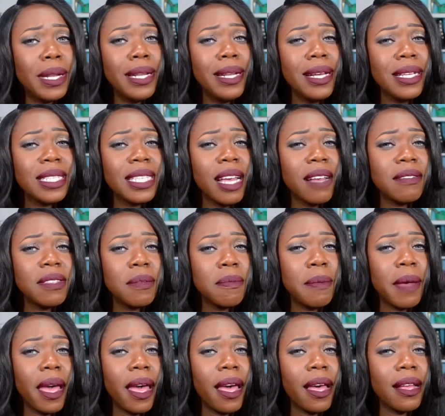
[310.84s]
it does have some
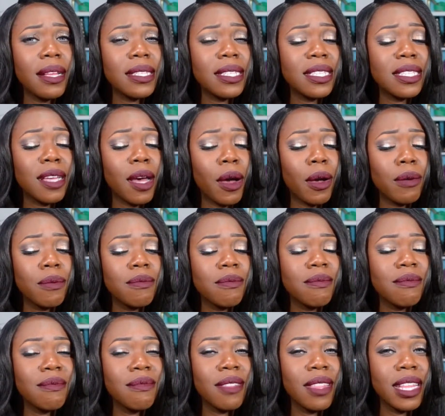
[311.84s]
bads. So
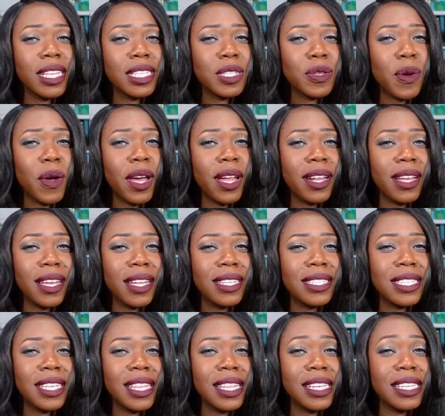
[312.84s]
let's go ahead and get
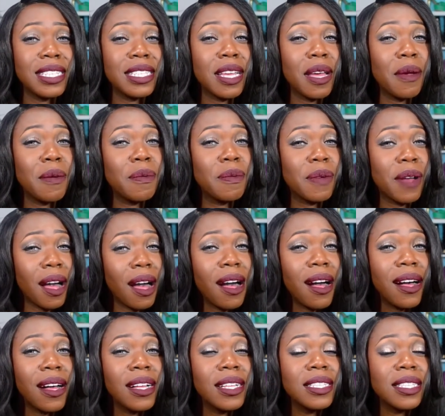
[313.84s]
into these
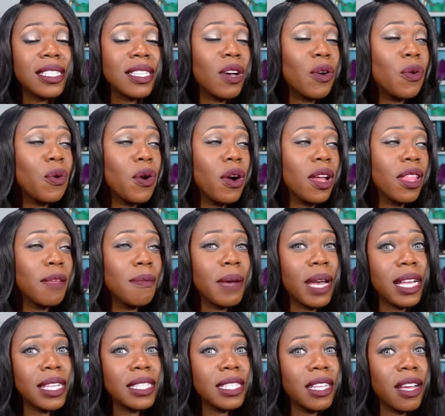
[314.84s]
cons or the
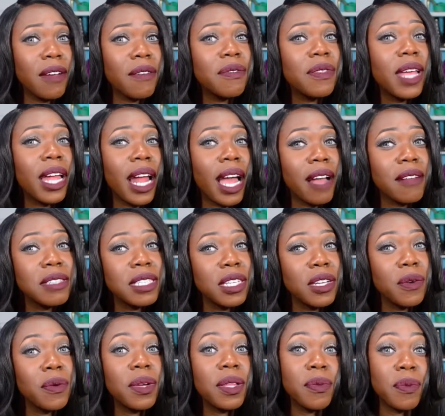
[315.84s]
bad stuff that I had to
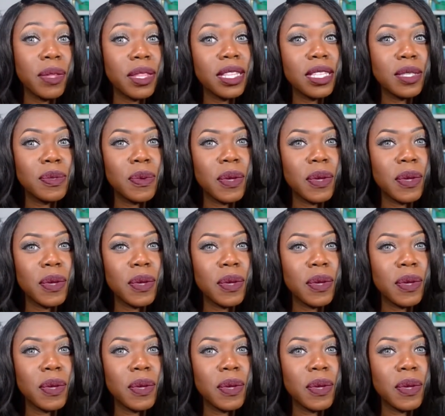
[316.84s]
deal with this